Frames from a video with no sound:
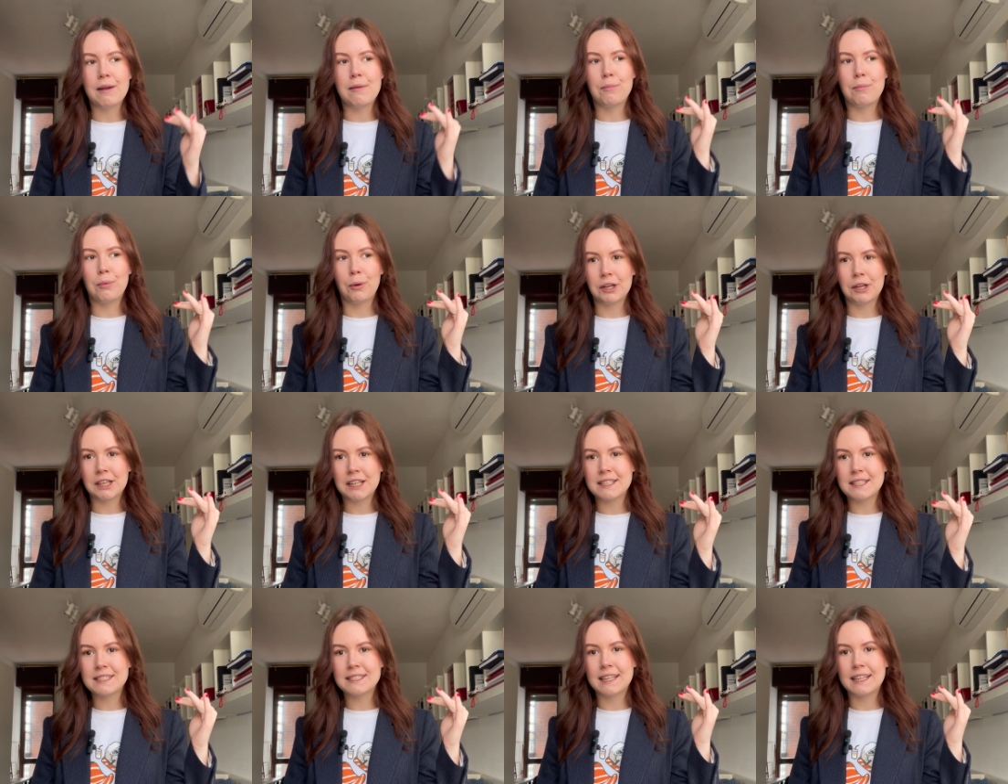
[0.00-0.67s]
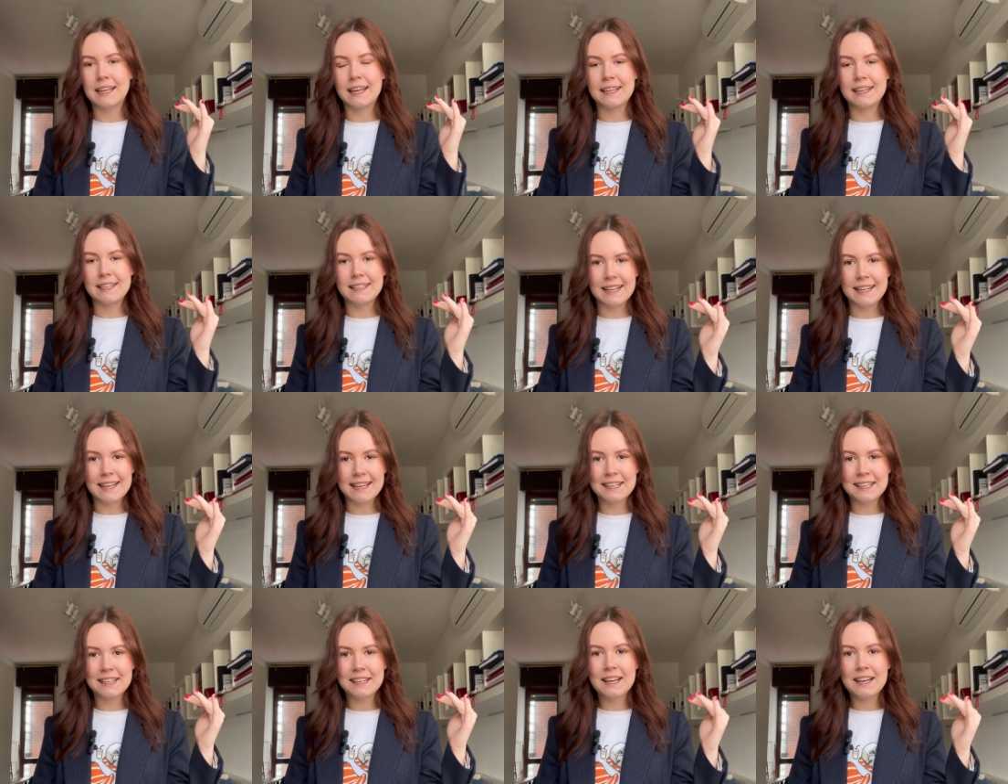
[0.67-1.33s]
importance that it
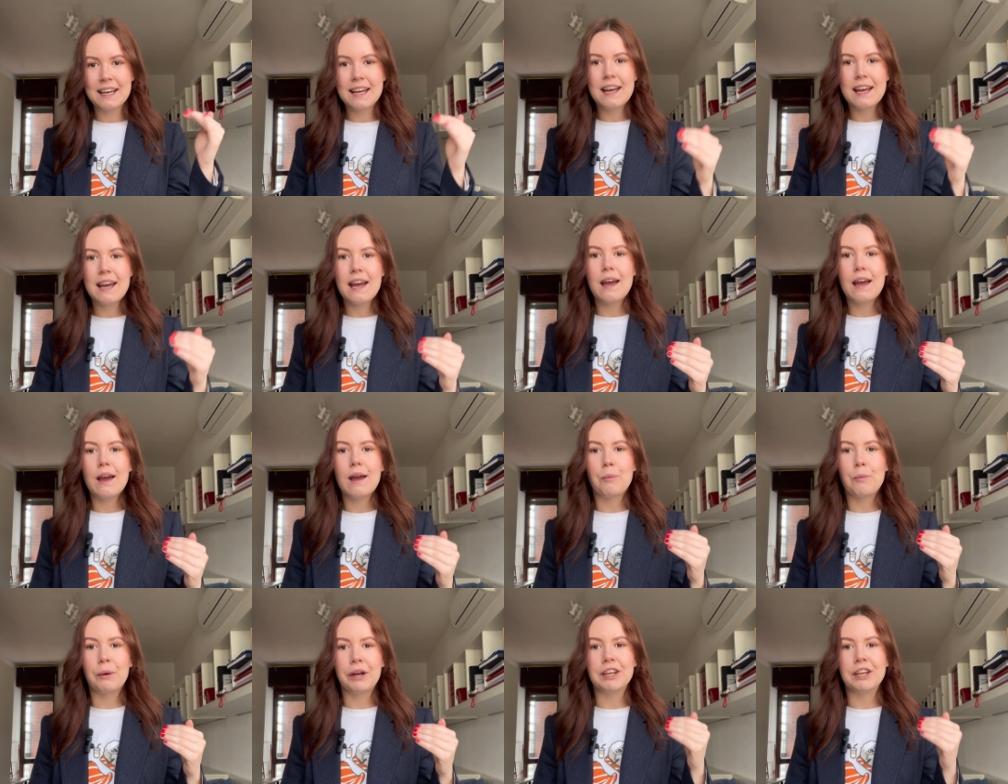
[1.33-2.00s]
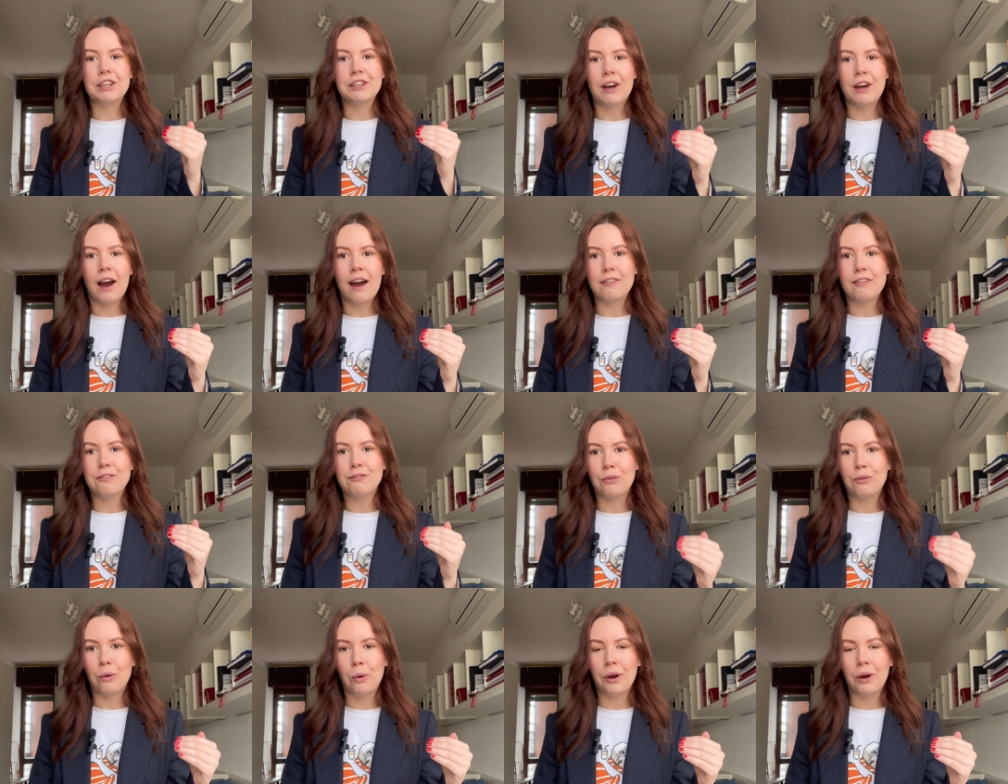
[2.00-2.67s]
did were it not
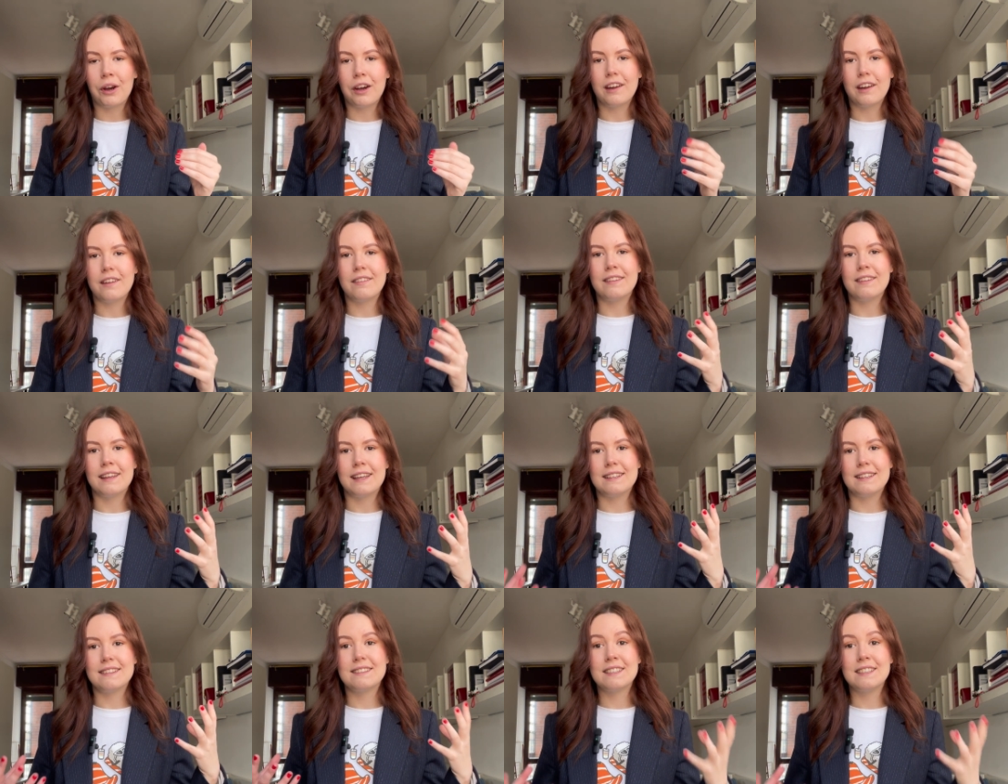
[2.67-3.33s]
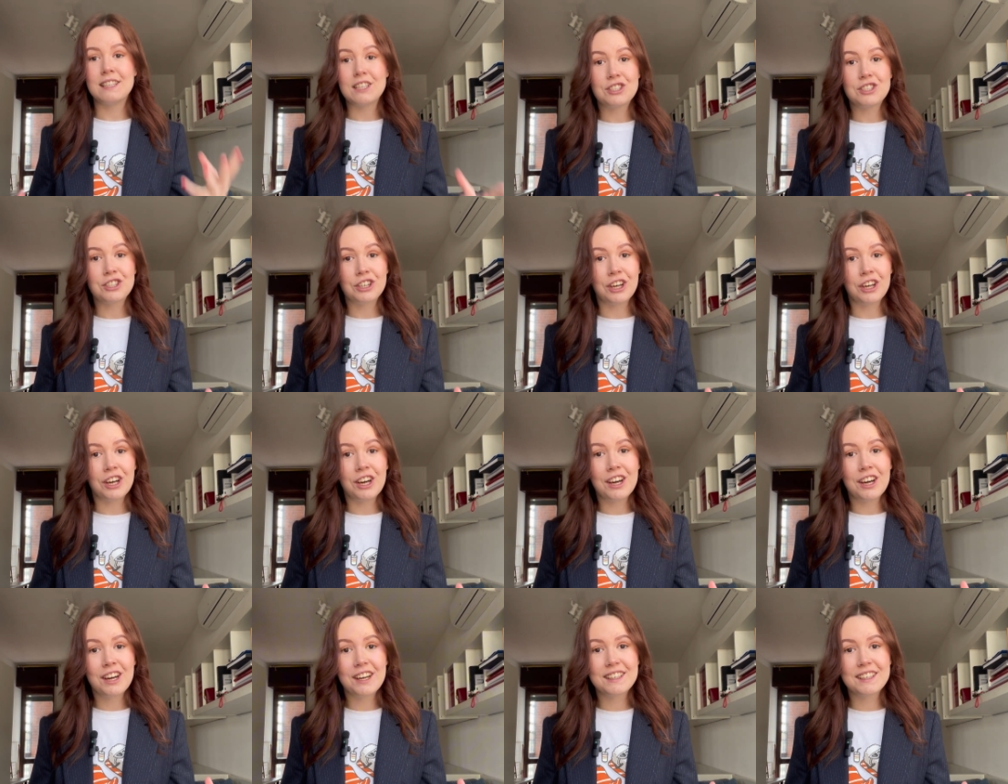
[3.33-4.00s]
for the
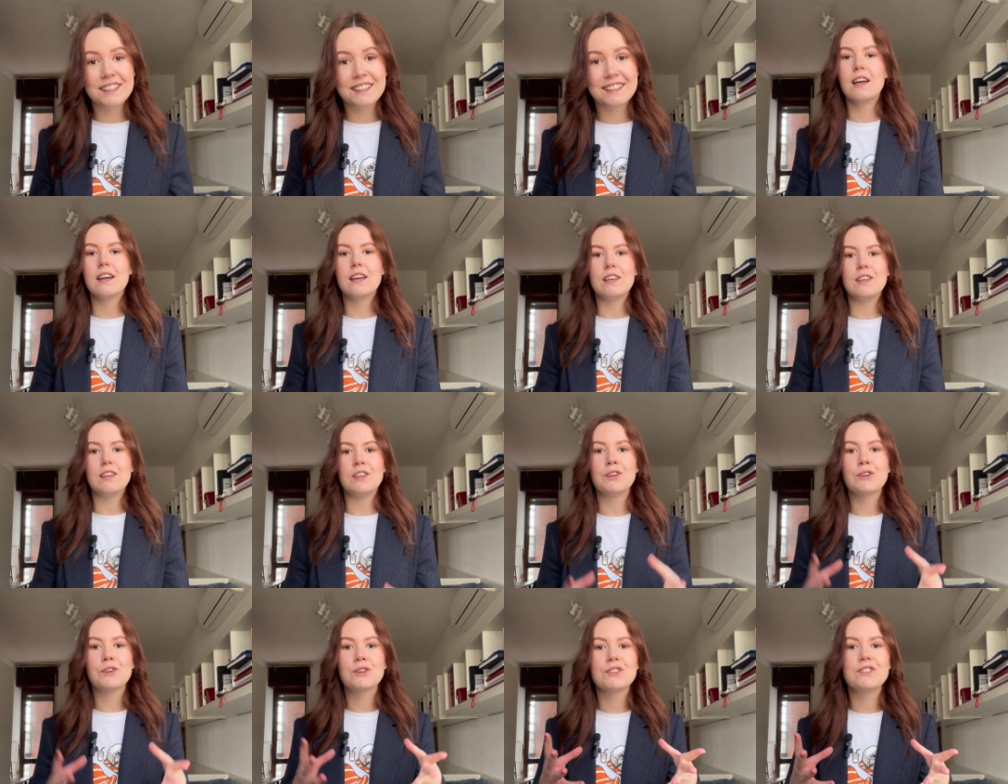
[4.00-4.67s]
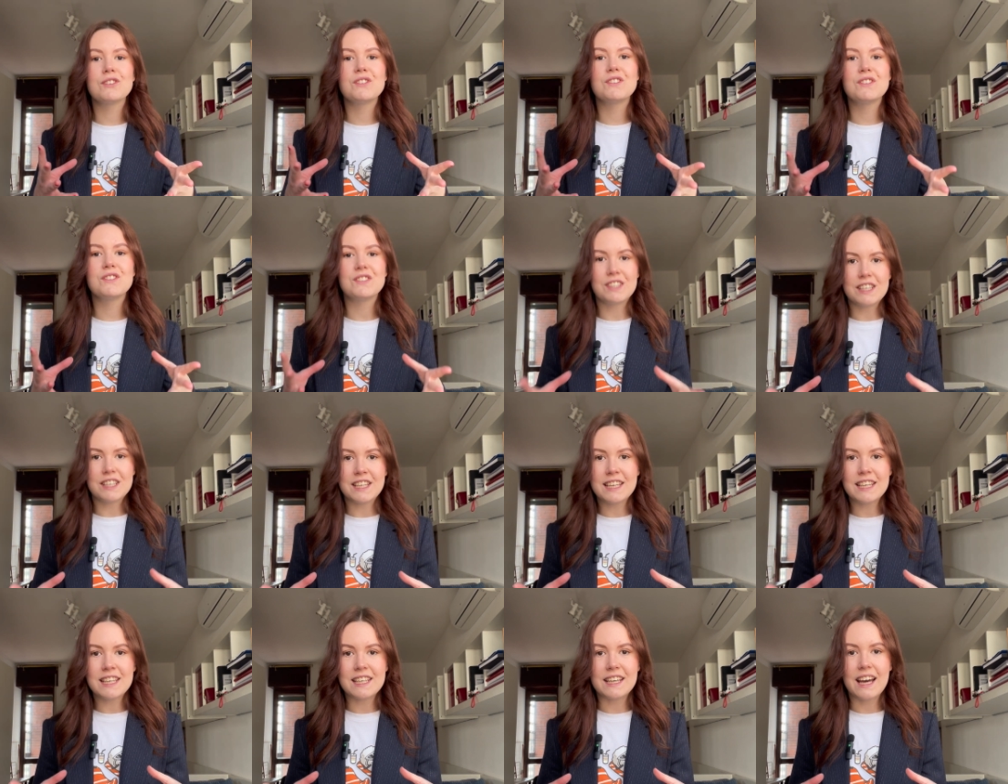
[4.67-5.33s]
teacher. You could
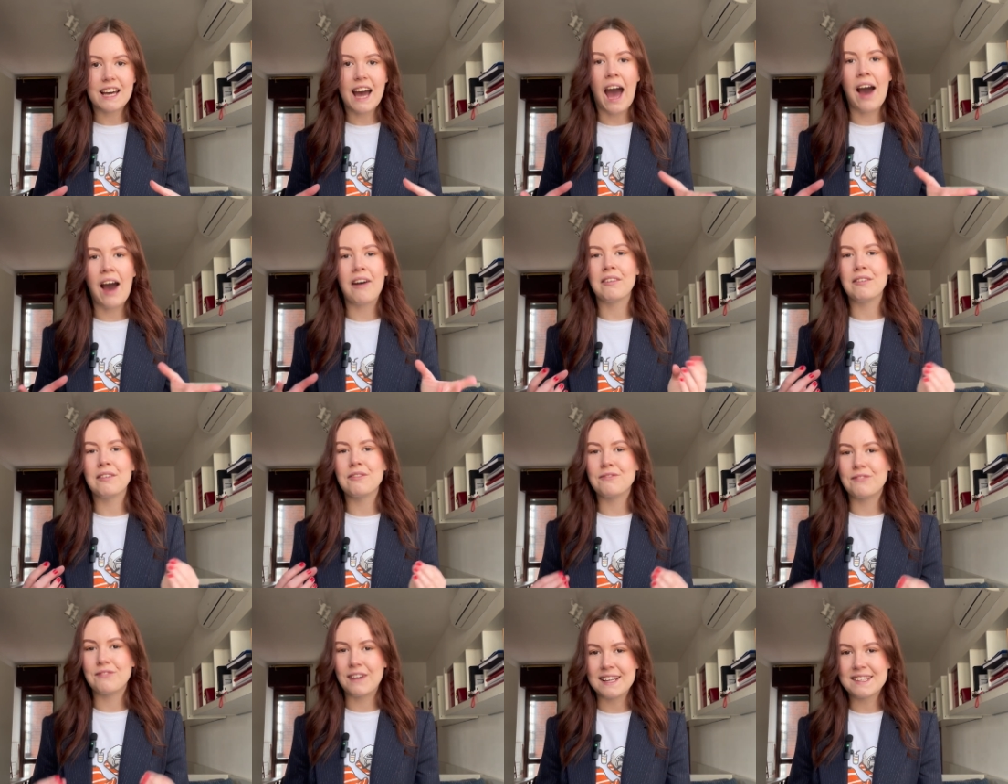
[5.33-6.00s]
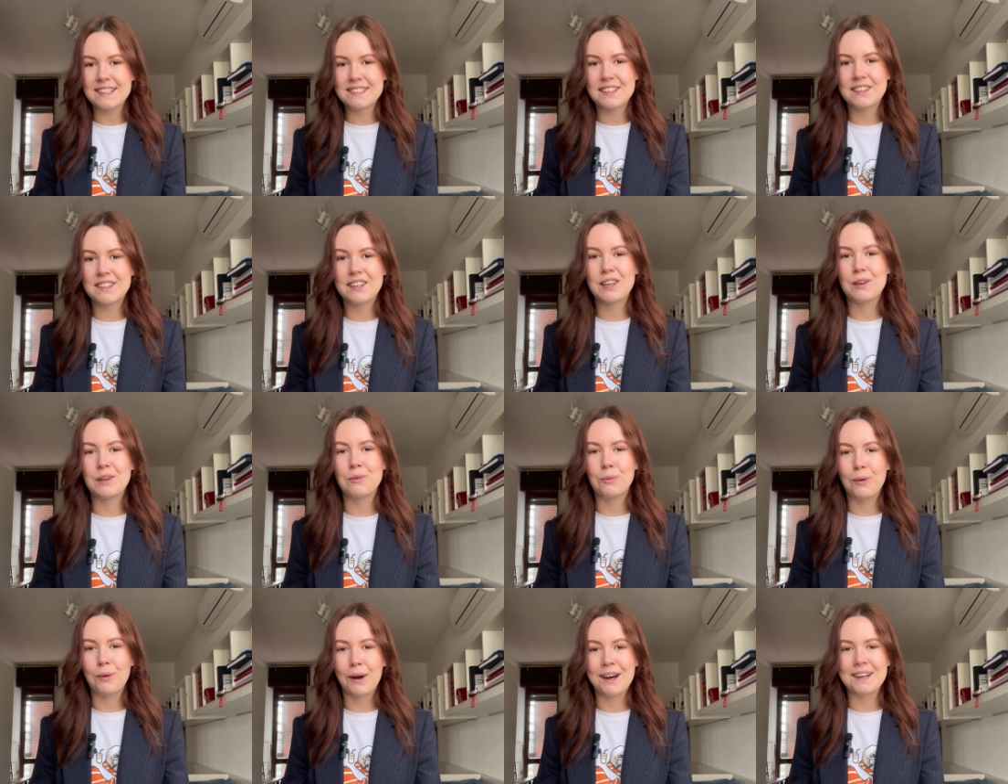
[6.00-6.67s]
see how invested he
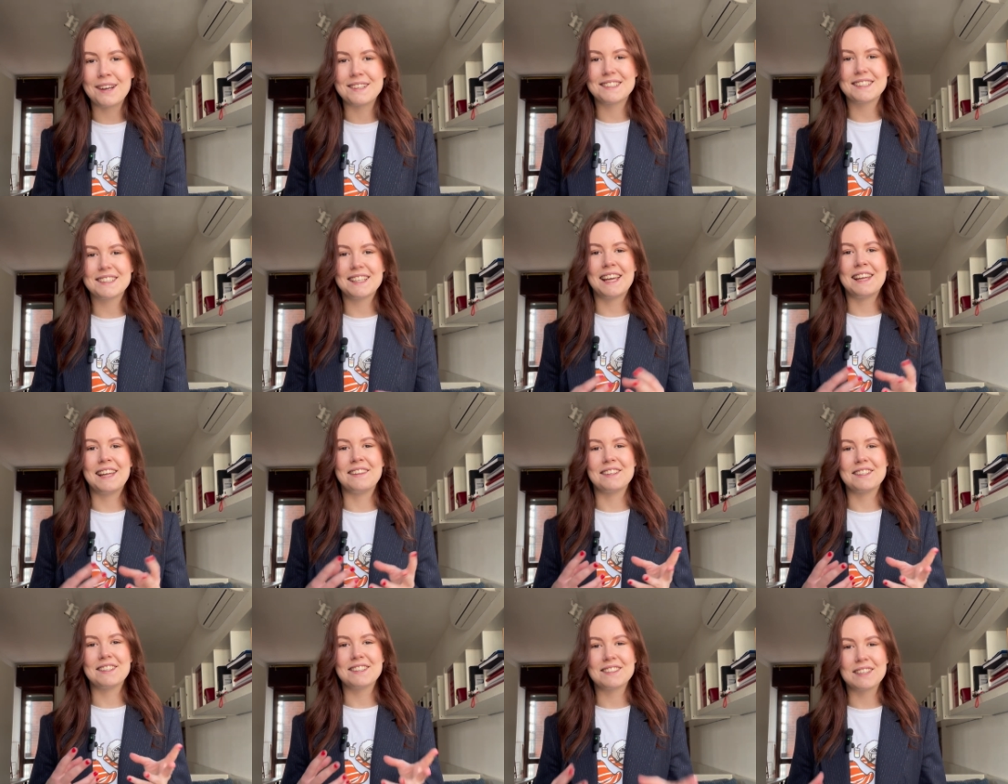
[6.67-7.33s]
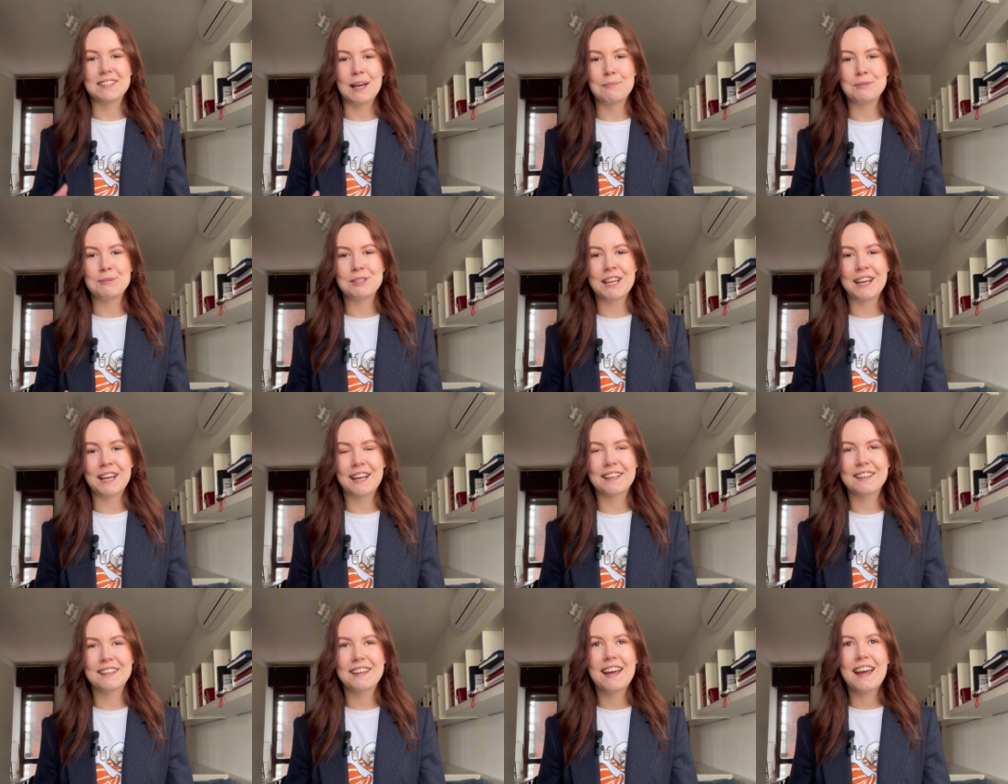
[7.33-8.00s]
was in the
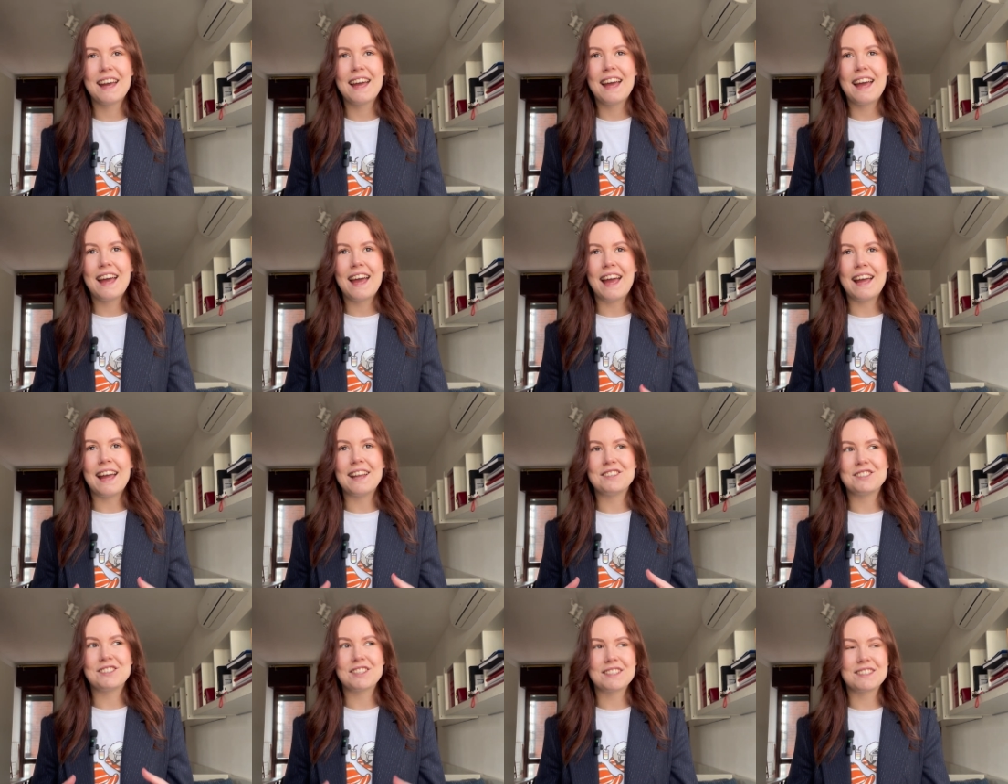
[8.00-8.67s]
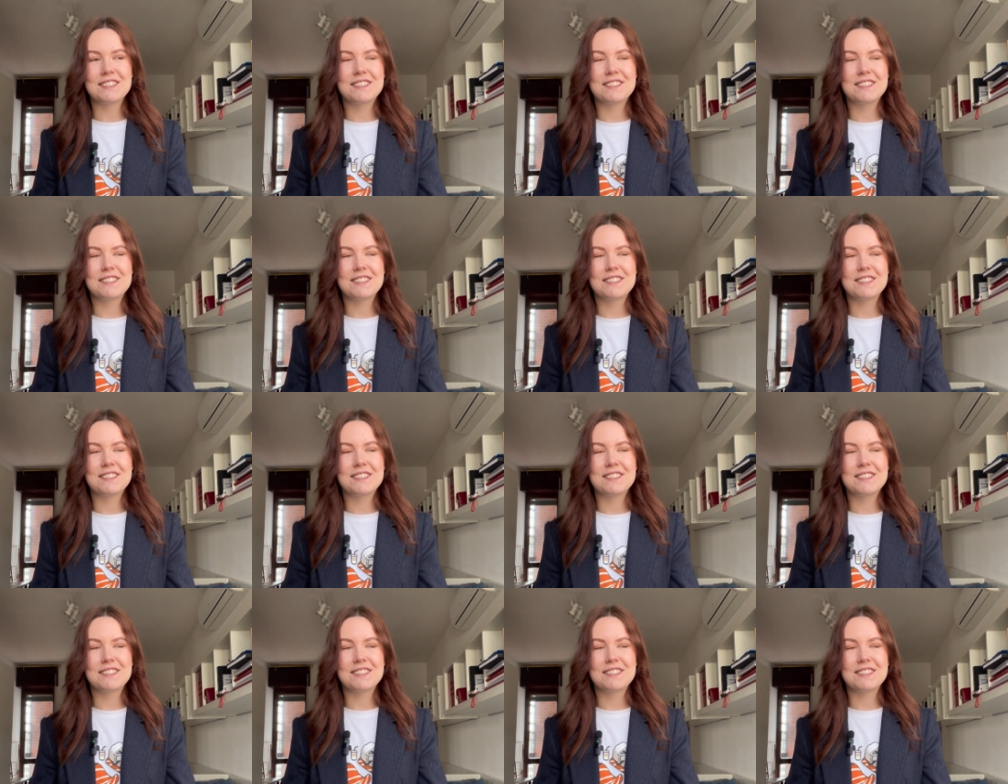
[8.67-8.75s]
subject, and